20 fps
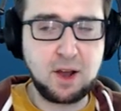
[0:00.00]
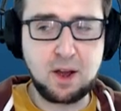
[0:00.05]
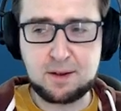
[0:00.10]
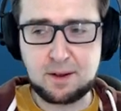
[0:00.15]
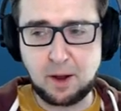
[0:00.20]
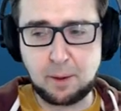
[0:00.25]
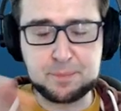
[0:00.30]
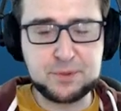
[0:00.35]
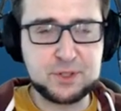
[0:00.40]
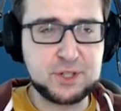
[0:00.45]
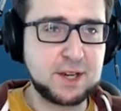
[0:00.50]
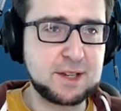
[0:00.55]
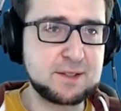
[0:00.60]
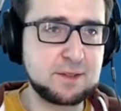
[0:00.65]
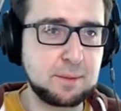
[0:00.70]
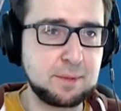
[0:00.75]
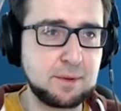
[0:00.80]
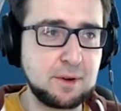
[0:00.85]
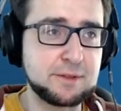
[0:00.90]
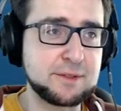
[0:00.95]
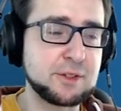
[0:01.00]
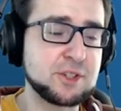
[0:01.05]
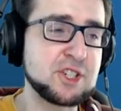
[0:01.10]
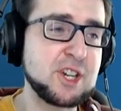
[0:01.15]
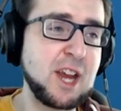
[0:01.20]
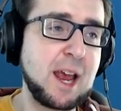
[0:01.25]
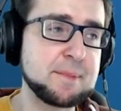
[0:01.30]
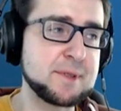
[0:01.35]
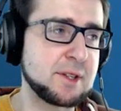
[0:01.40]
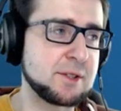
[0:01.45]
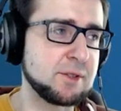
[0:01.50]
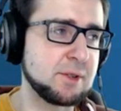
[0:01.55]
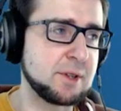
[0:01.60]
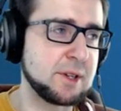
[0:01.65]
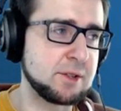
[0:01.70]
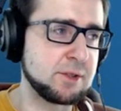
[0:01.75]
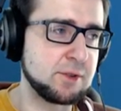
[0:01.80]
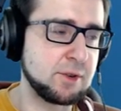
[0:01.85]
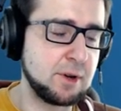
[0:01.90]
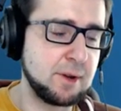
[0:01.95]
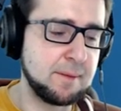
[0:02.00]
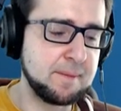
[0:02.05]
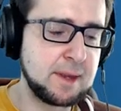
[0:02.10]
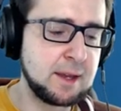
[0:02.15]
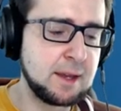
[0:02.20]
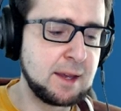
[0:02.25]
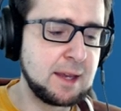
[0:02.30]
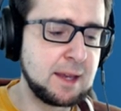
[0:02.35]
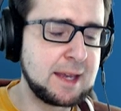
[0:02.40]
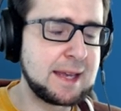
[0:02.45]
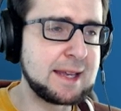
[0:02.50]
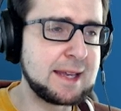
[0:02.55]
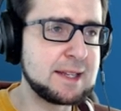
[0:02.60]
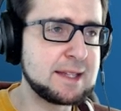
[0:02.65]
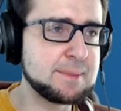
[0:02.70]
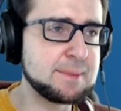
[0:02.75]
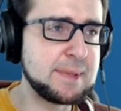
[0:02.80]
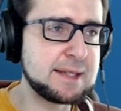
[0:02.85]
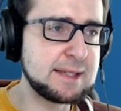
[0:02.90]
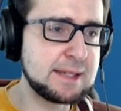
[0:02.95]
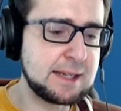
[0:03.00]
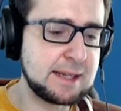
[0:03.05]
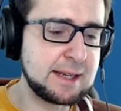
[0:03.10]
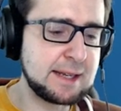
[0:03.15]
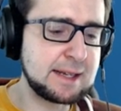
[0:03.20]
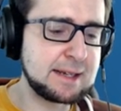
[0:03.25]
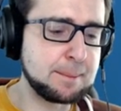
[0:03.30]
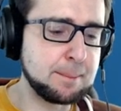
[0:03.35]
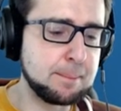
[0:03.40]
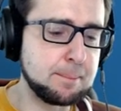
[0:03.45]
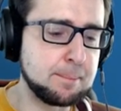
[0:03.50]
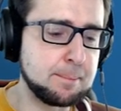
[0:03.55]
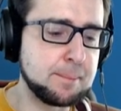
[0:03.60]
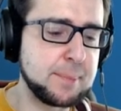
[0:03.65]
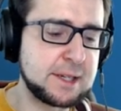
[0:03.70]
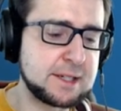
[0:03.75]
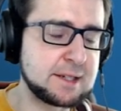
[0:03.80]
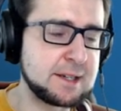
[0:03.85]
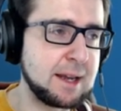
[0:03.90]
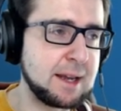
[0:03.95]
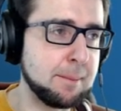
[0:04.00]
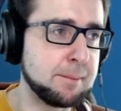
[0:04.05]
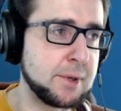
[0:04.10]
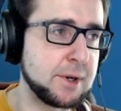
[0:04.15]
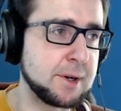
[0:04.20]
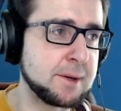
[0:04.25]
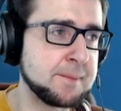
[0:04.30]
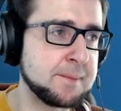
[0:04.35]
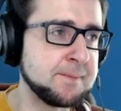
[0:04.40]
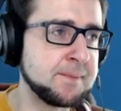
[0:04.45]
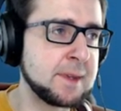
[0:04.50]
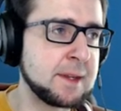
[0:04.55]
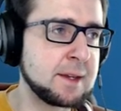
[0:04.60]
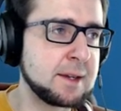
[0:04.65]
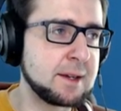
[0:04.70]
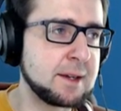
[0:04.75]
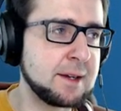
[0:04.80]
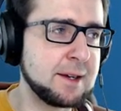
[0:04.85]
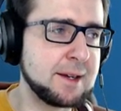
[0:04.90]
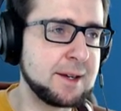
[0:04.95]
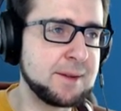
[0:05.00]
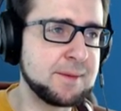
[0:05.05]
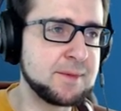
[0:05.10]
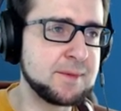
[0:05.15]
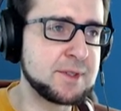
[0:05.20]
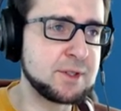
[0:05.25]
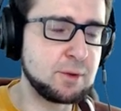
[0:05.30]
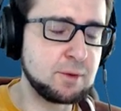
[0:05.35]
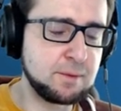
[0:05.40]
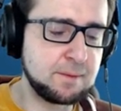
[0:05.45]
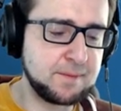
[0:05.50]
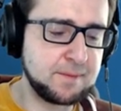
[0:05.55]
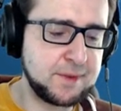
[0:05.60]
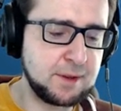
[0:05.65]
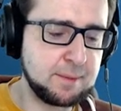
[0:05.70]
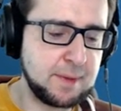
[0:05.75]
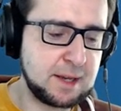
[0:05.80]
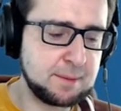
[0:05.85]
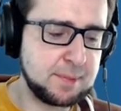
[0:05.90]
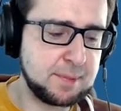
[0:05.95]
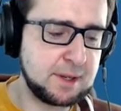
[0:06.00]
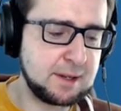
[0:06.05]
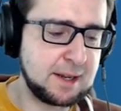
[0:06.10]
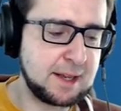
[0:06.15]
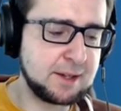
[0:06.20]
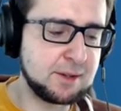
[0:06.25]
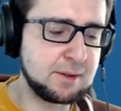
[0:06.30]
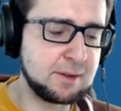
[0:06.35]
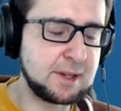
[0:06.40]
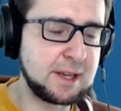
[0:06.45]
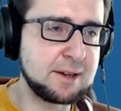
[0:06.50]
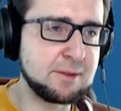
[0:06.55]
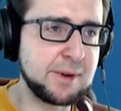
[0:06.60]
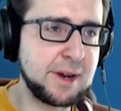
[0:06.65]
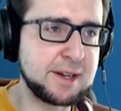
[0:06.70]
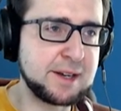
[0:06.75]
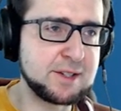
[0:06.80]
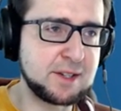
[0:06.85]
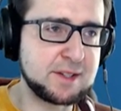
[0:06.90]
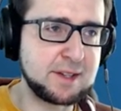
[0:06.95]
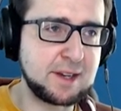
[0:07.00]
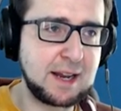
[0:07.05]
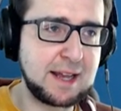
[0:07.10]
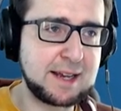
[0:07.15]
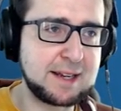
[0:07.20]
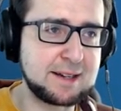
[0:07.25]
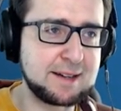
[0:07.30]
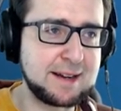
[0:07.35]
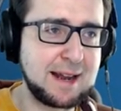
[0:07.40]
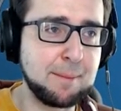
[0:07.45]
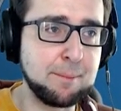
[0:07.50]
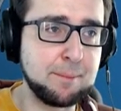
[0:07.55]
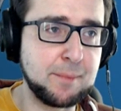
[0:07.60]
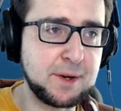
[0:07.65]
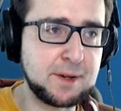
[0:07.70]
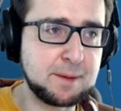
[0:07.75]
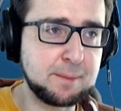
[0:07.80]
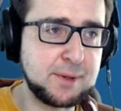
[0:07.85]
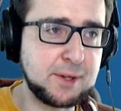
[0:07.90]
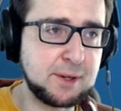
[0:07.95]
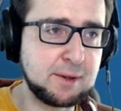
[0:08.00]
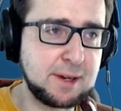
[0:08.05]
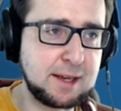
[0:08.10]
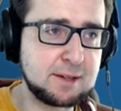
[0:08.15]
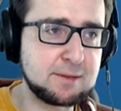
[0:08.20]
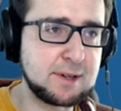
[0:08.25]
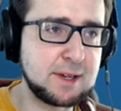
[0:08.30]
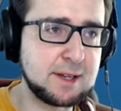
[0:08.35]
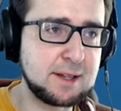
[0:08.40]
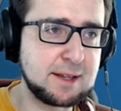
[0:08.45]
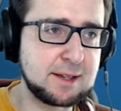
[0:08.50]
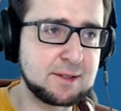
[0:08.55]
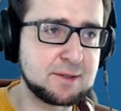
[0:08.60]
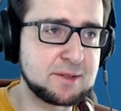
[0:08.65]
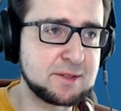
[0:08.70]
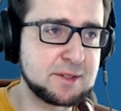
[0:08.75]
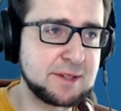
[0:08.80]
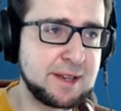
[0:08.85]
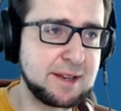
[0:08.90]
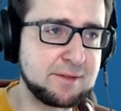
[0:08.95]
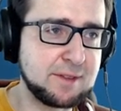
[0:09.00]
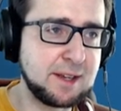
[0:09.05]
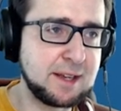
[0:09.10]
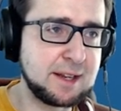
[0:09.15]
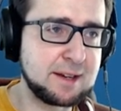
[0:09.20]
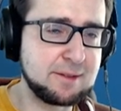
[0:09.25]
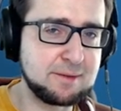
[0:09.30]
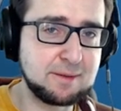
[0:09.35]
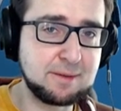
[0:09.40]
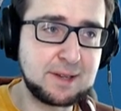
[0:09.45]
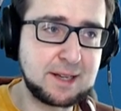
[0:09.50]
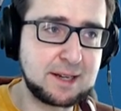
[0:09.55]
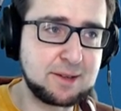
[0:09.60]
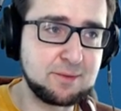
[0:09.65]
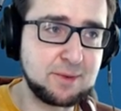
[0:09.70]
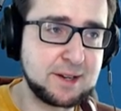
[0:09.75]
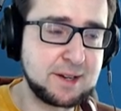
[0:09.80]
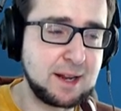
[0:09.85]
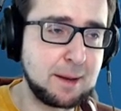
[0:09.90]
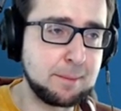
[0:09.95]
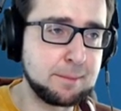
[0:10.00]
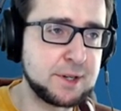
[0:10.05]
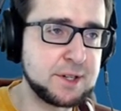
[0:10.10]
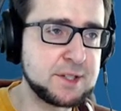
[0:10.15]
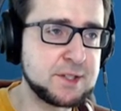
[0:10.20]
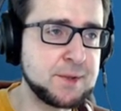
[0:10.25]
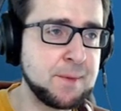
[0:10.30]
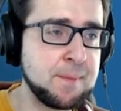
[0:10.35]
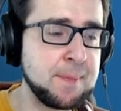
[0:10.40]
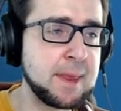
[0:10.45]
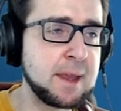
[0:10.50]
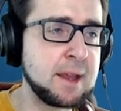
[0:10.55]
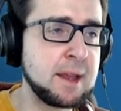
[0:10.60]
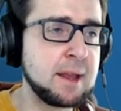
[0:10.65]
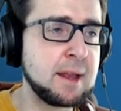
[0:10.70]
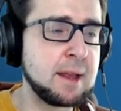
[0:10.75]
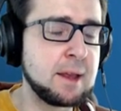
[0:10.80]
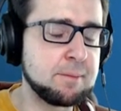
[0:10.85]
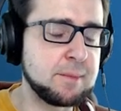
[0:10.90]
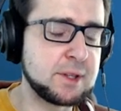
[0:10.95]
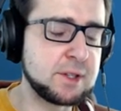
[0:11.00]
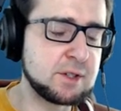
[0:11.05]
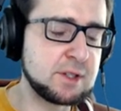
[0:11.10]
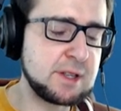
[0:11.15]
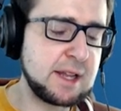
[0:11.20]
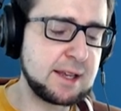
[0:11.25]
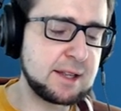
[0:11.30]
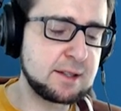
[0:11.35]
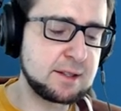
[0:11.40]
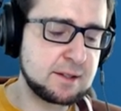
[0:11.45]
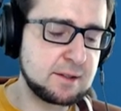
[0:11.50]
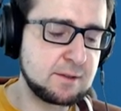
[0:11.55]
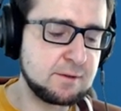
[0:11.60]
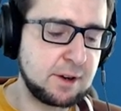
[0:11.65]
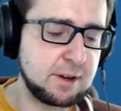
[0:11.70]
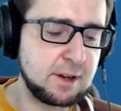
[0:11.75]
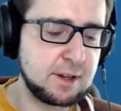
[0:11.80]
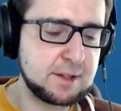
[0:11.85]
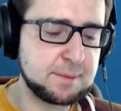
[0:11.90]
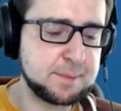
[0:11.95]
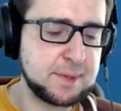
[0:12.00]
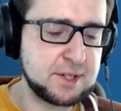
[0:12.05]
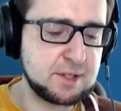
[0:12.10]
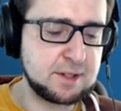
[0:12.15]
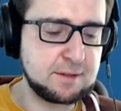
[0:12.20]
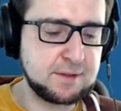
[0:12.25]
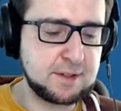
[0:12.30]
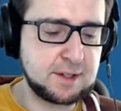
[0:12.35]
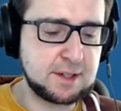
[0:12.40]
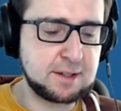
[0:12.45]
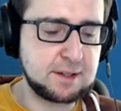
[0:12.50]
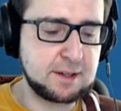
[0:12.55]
objects of, of the shapes that you can draw, and it's basically like a bit number. Um, so you might be like, you can write just like a number in PICO eight, right? Like you just have, can can write numbers, but there's like a very specific